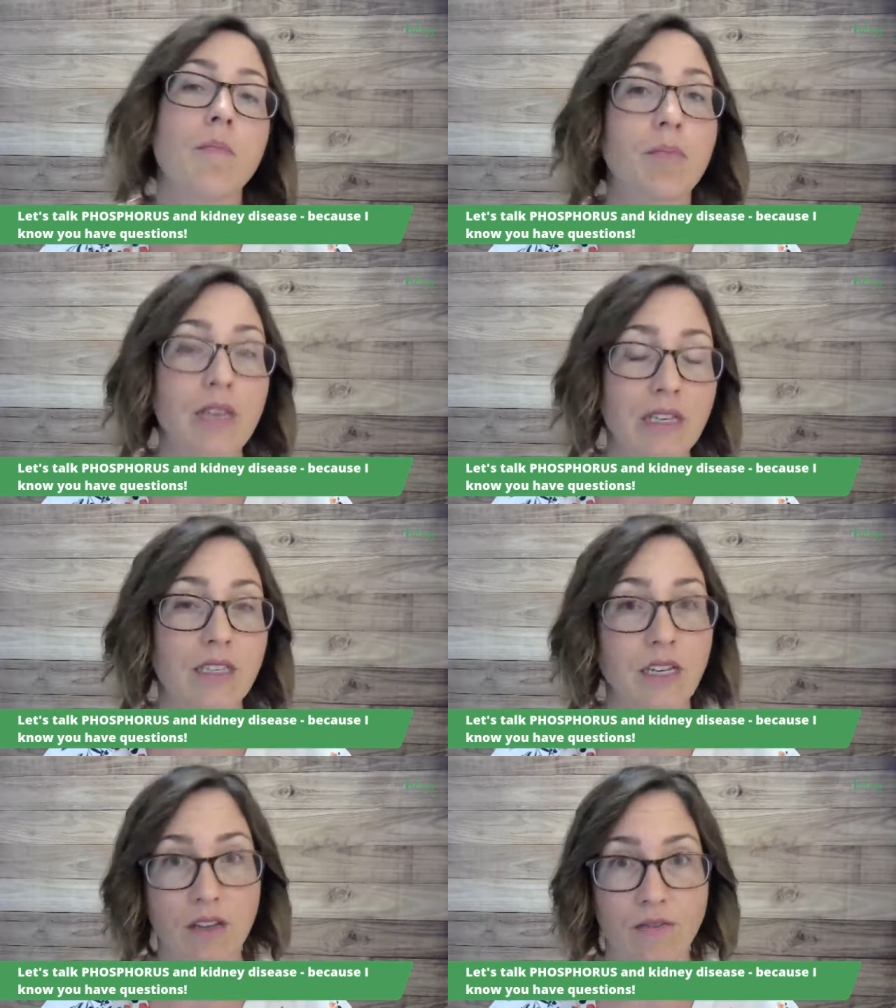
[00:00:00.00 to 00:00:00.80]
be
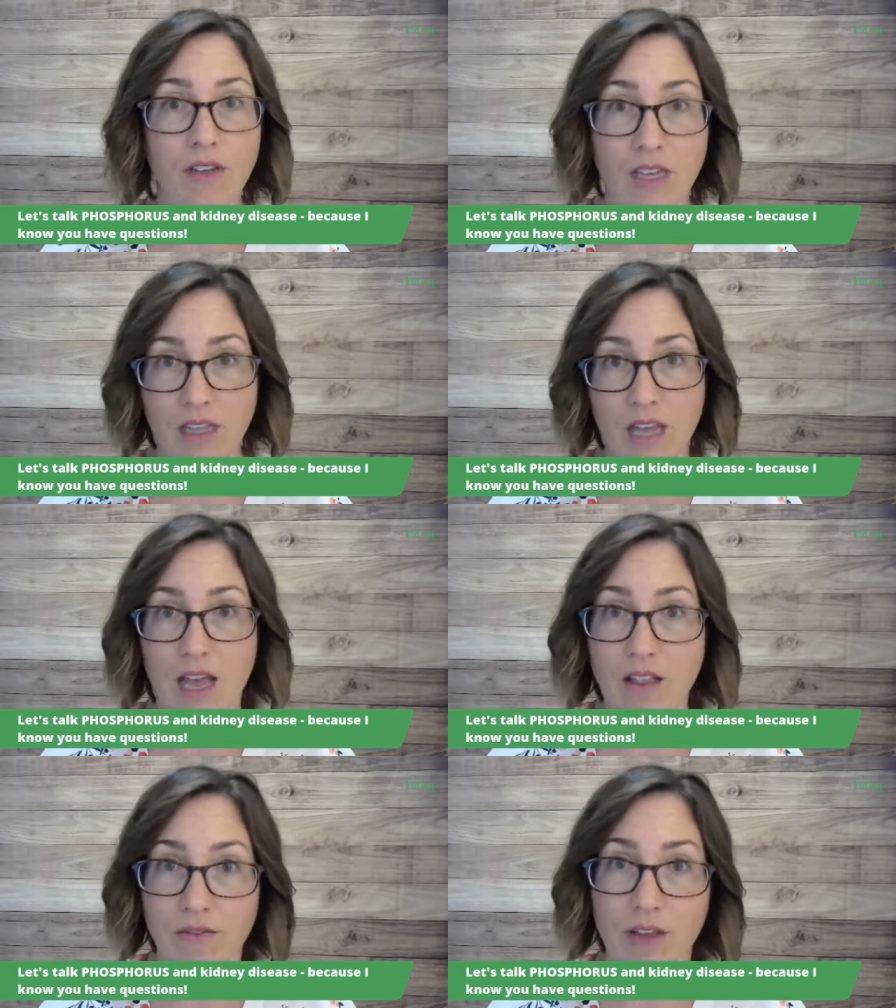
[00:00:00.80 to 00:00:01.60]
significantly
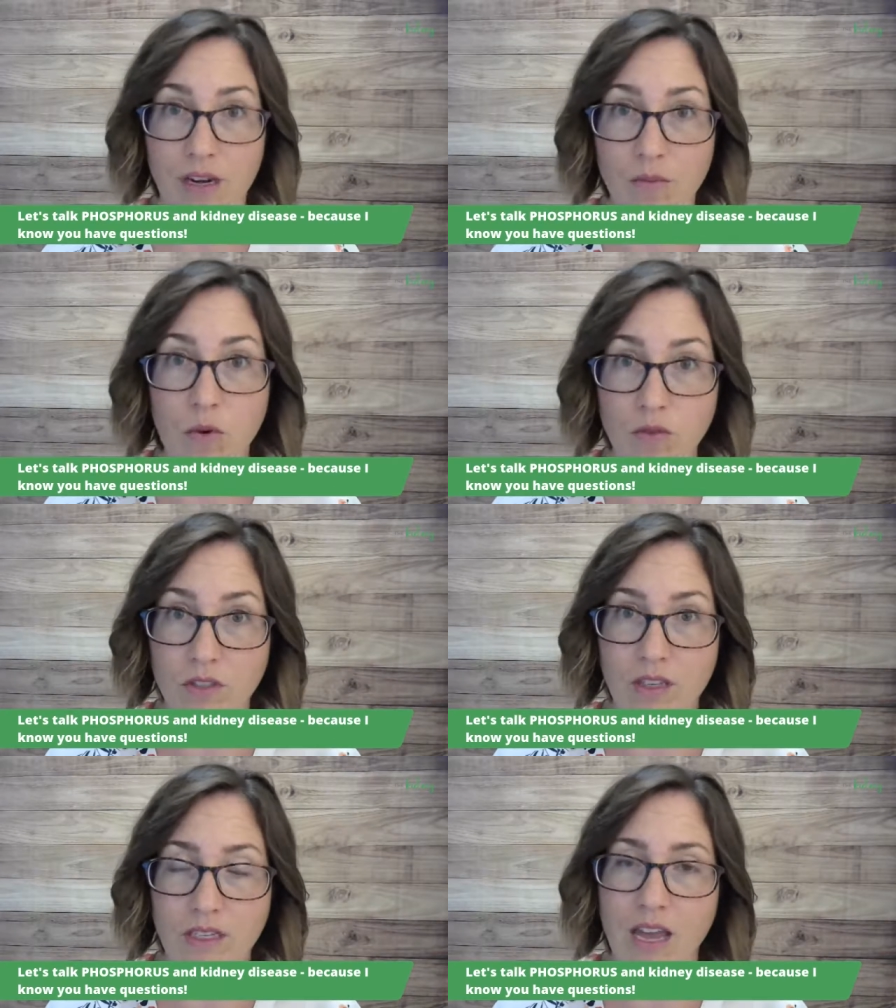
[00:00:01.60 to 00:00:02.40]
elevated most
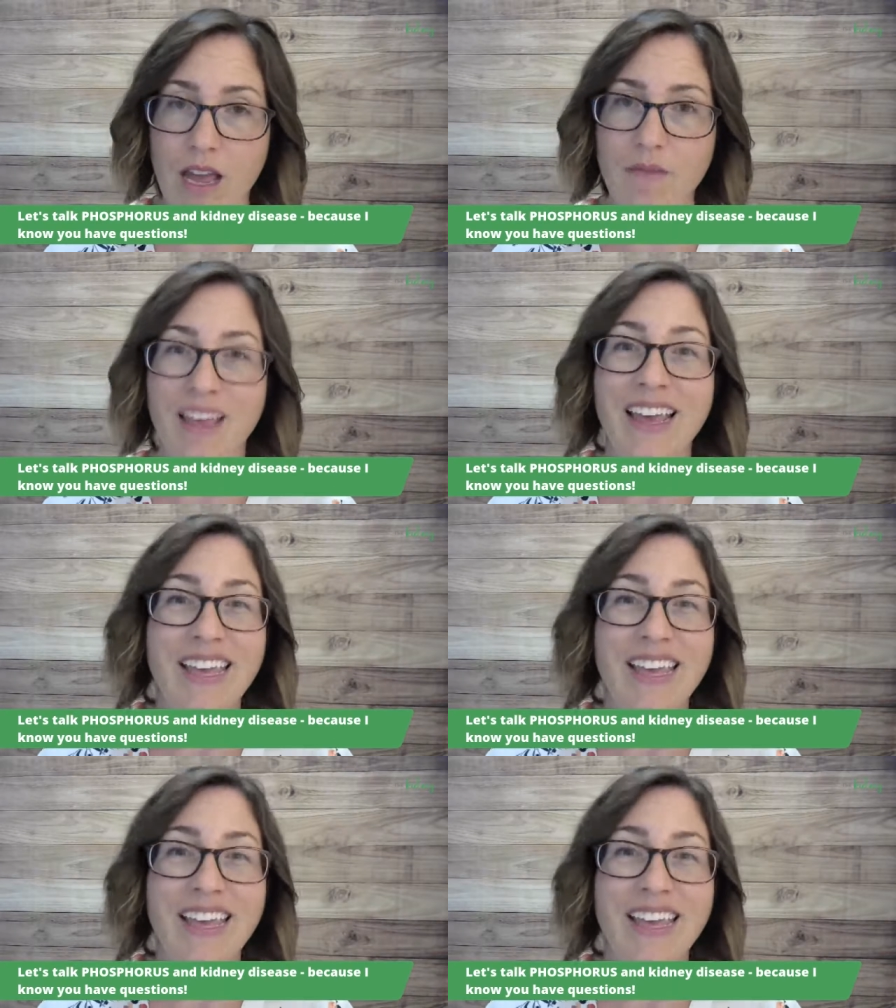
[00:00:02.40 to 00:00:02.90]
of the time.